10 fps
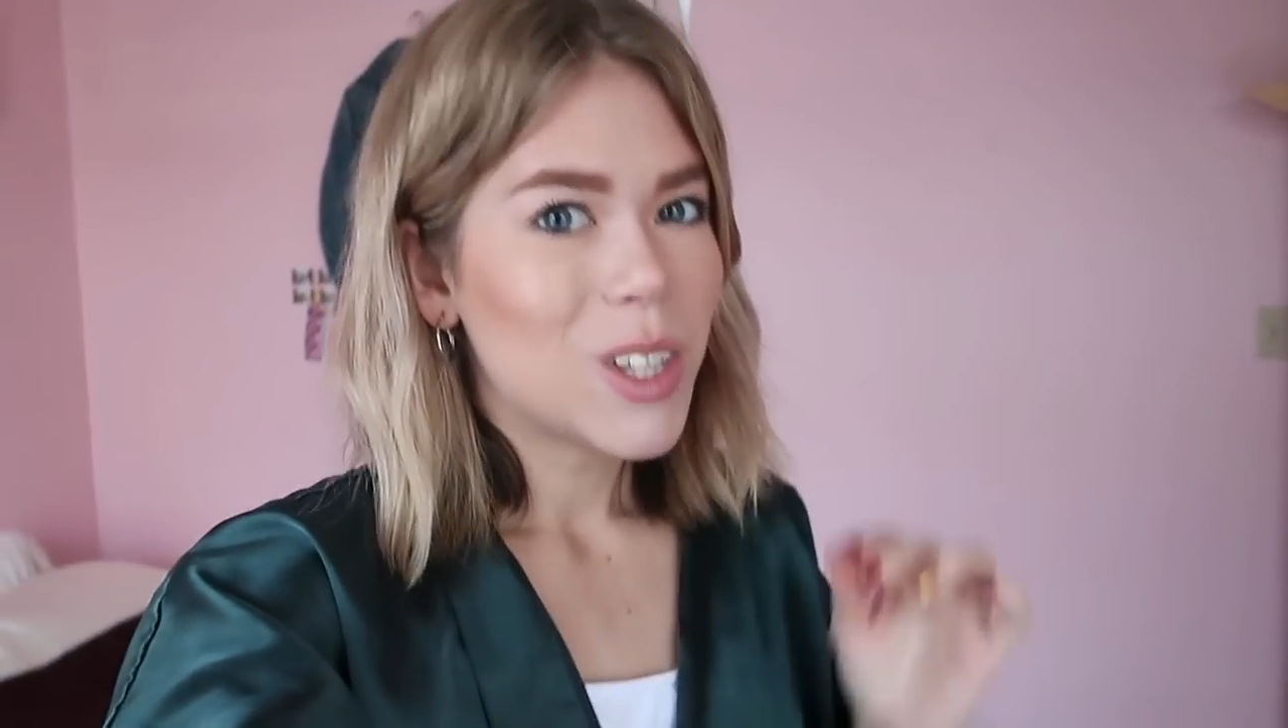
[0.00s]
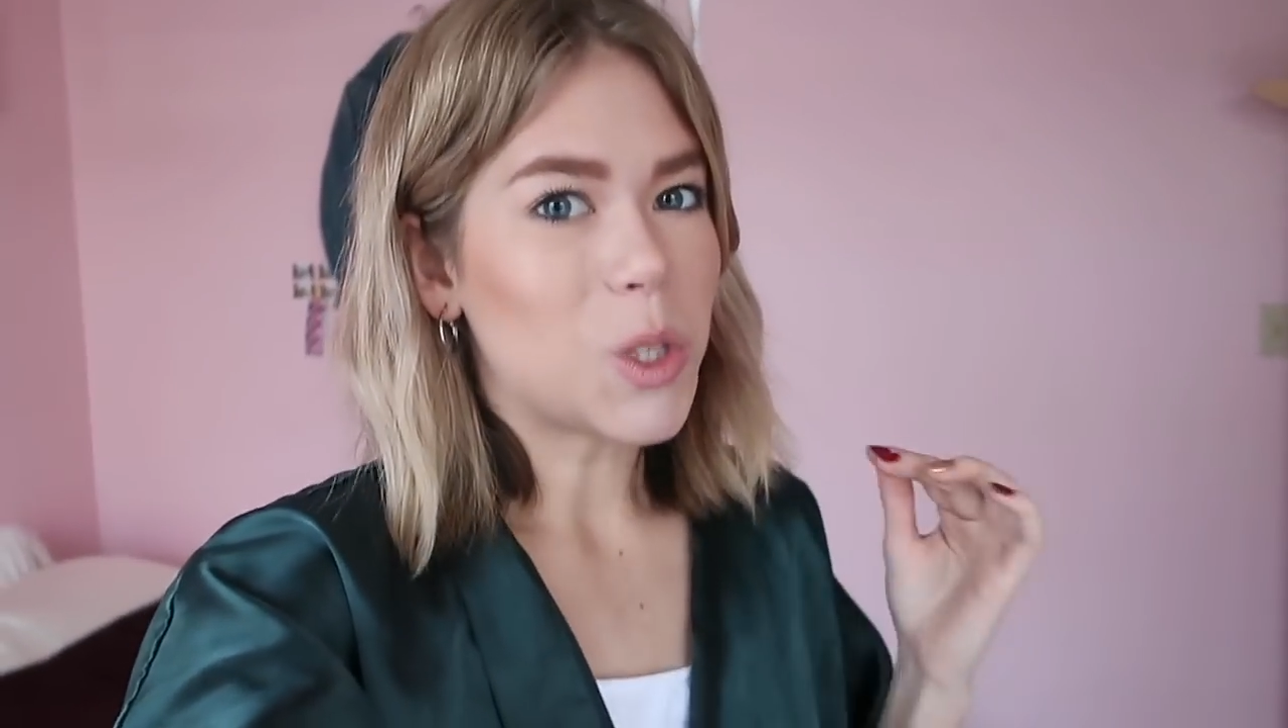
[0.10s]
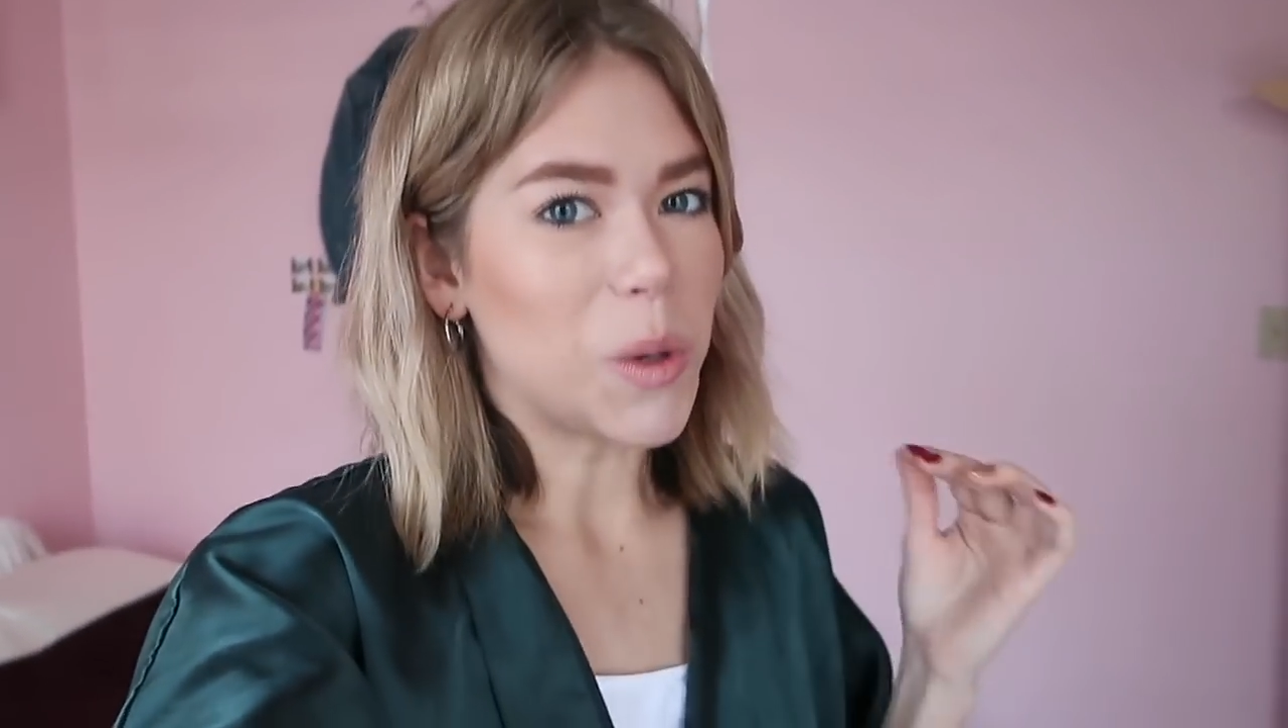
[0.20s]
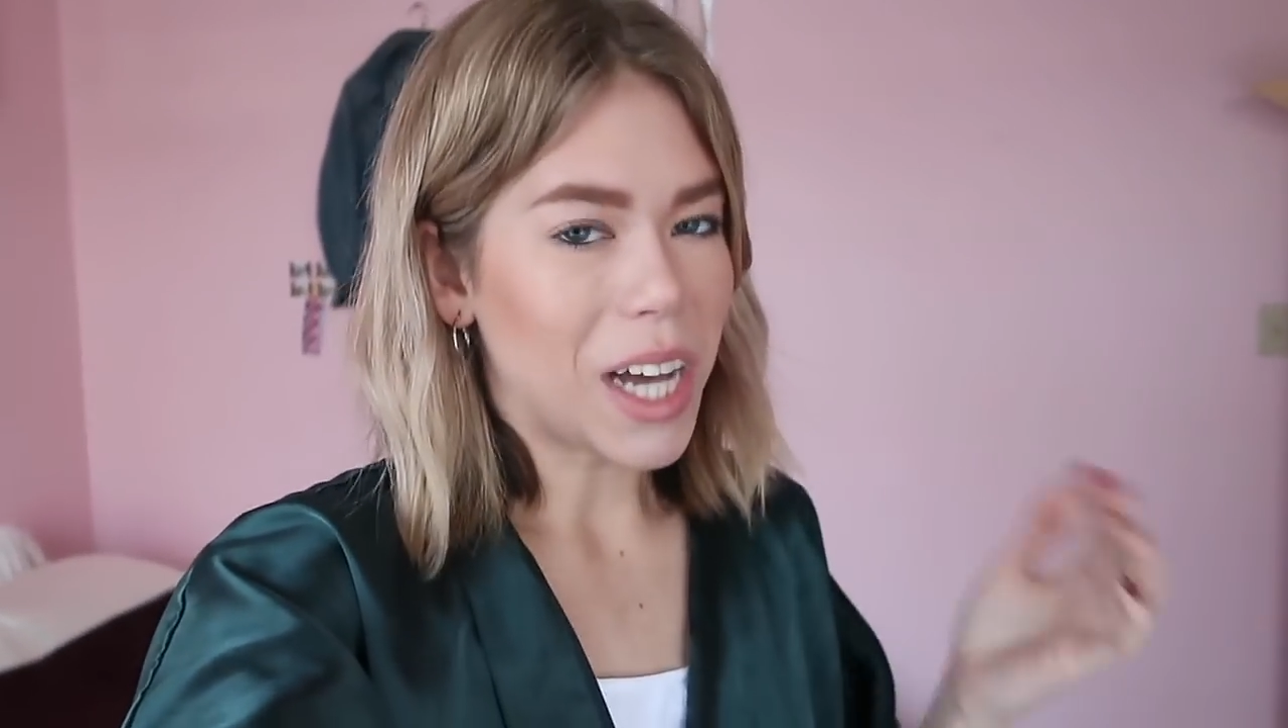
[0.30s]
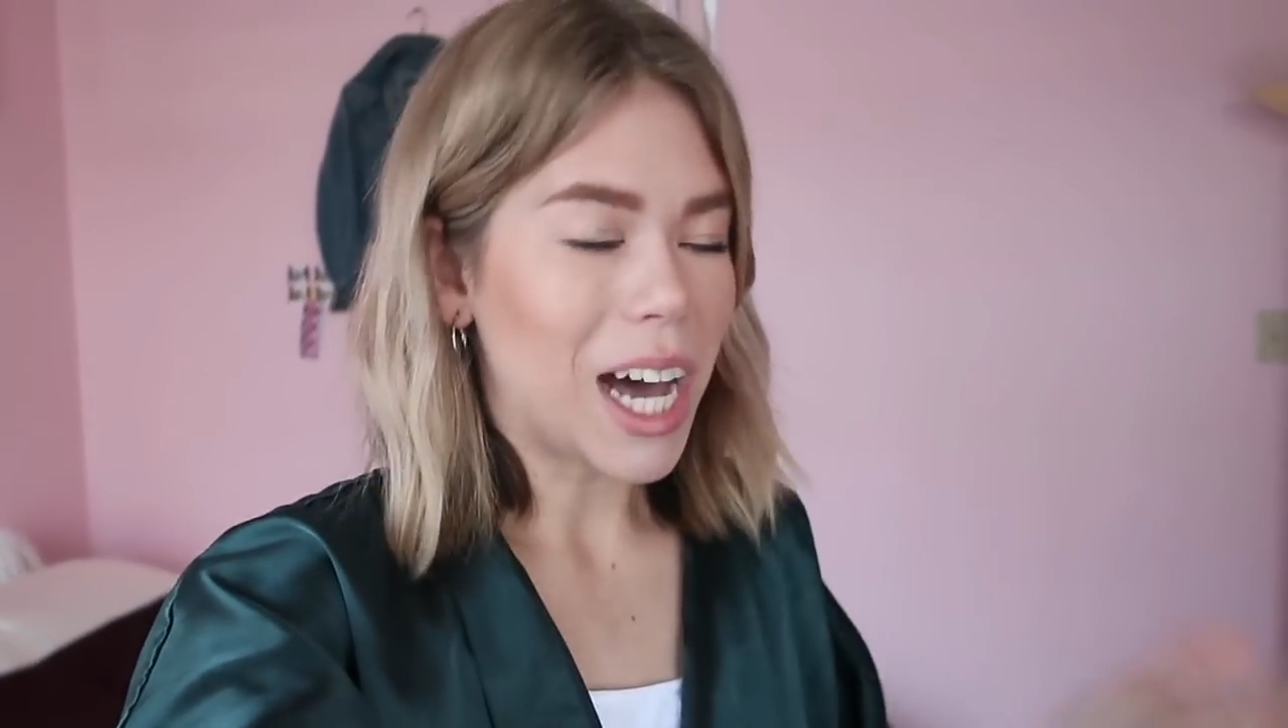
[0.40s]

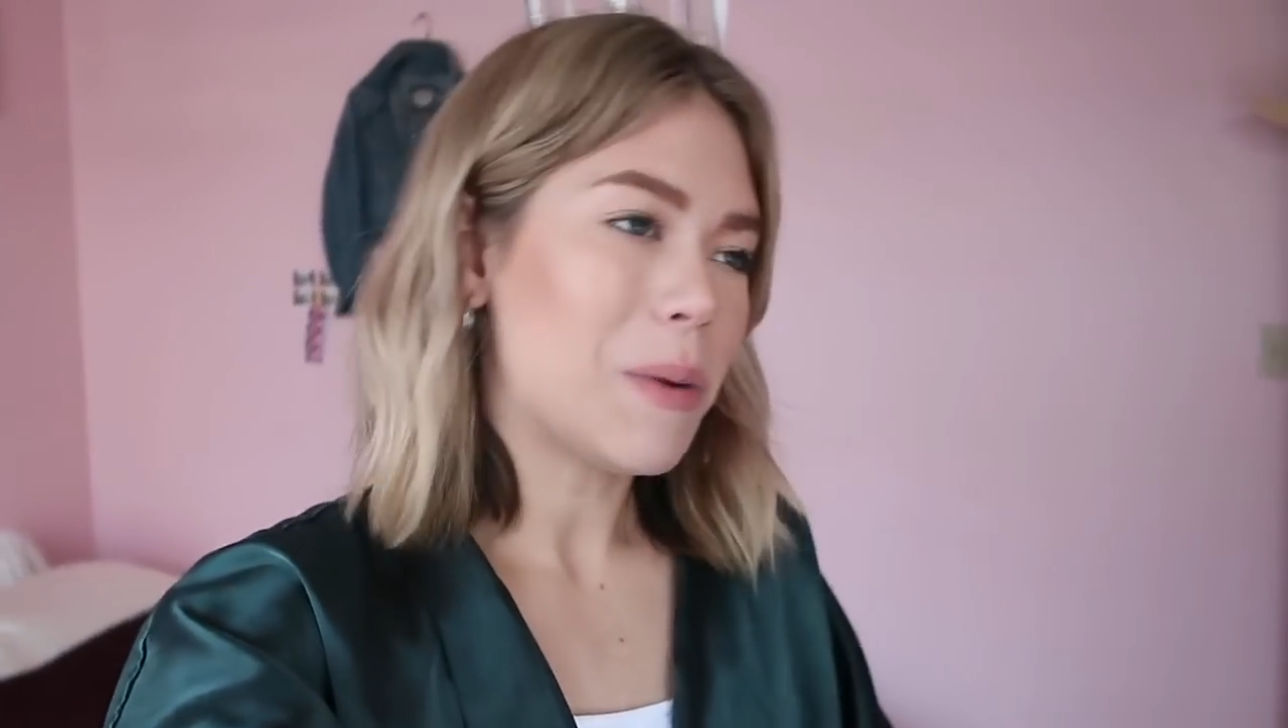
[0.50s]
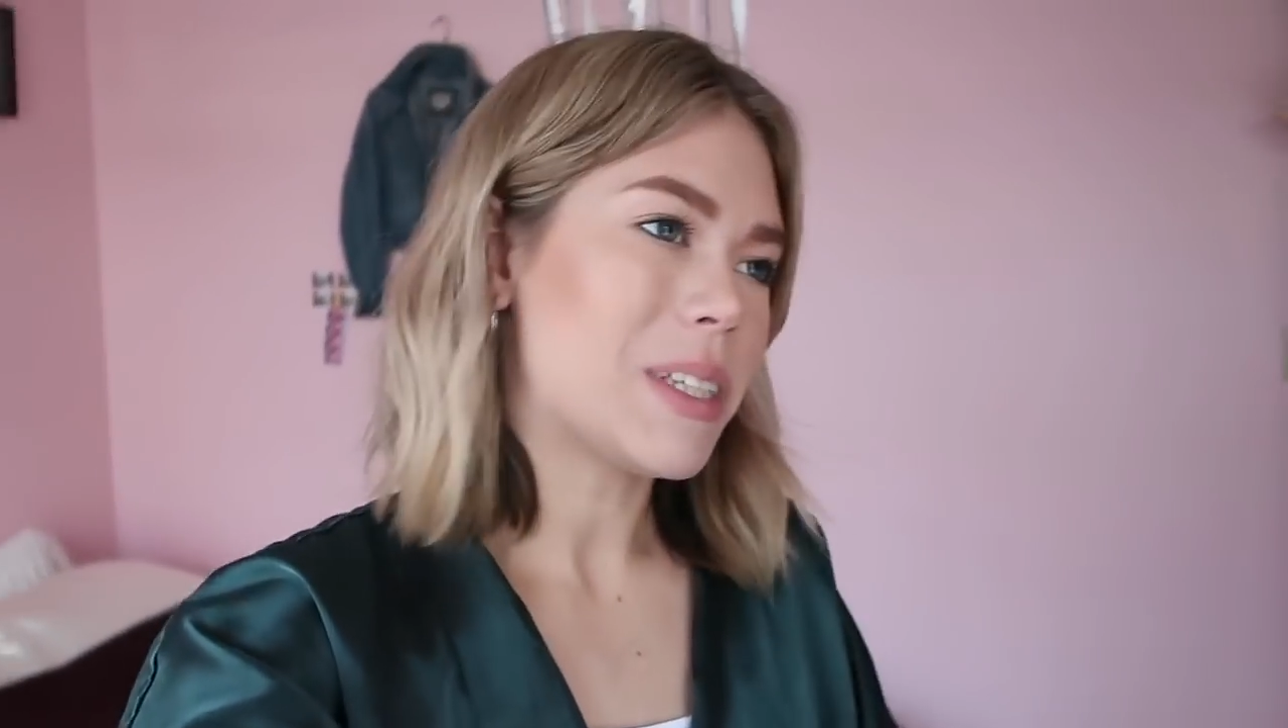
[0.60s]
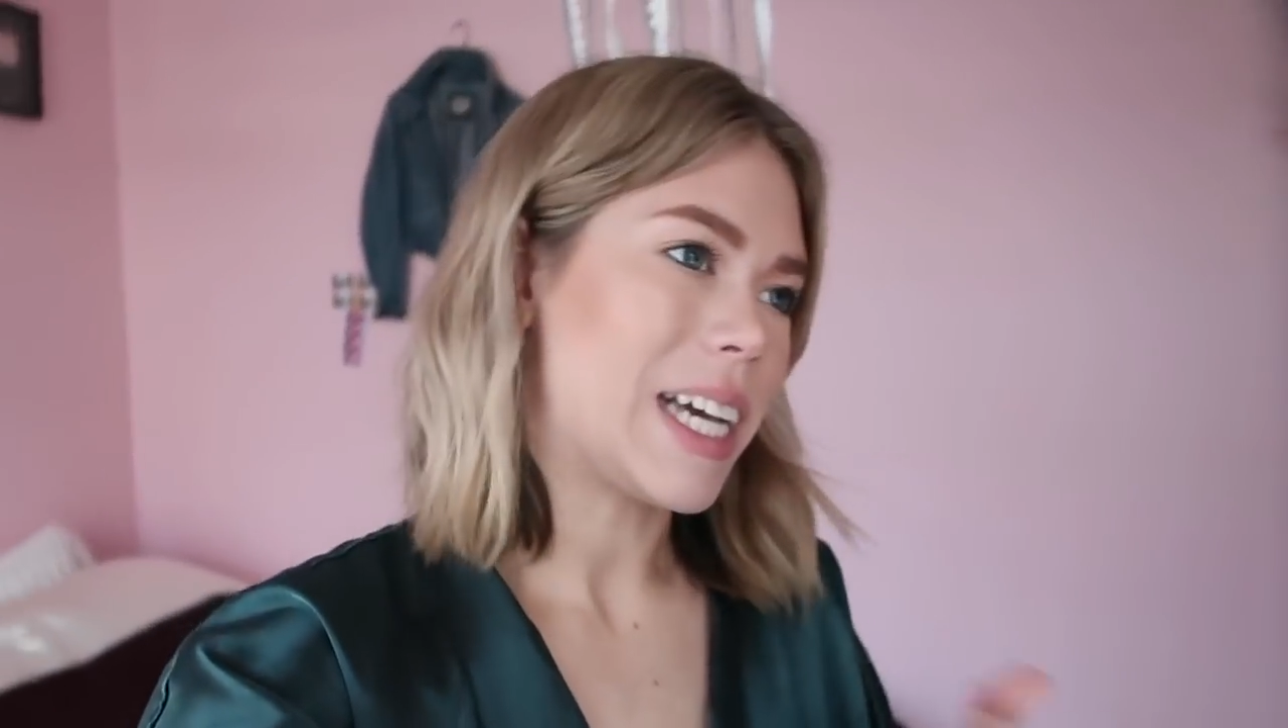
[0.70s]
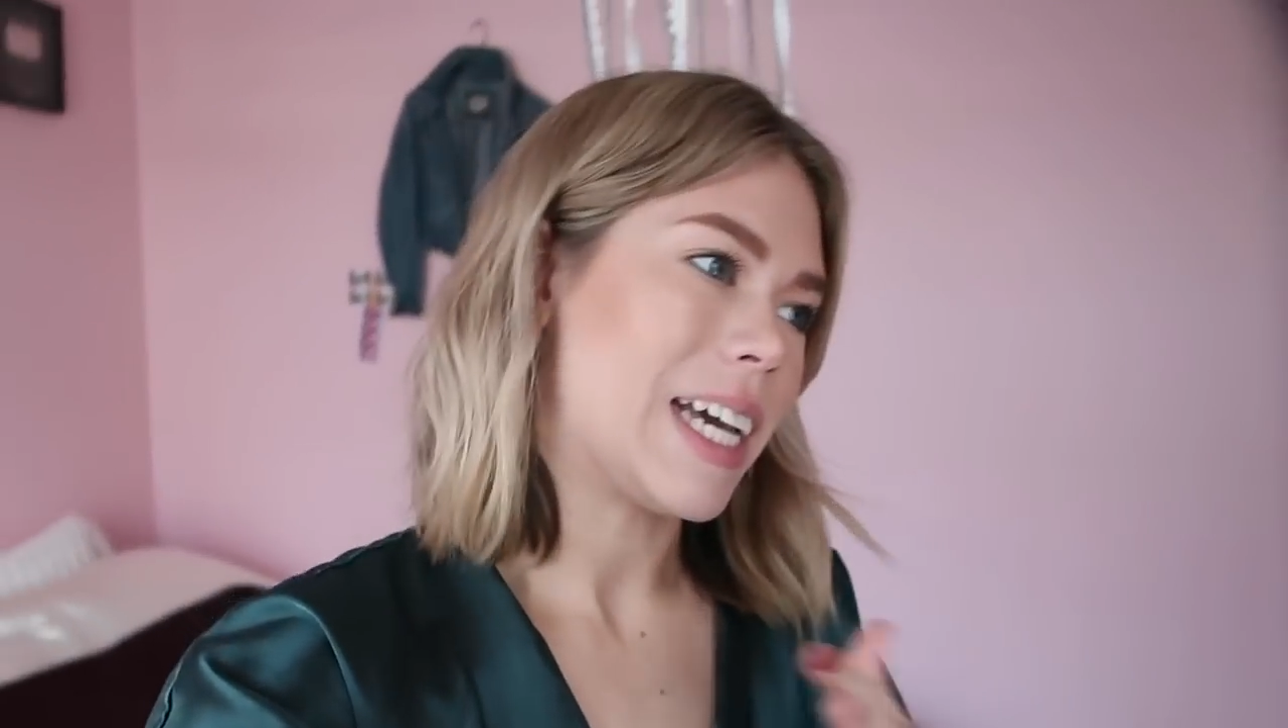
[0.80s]
So it kind of was like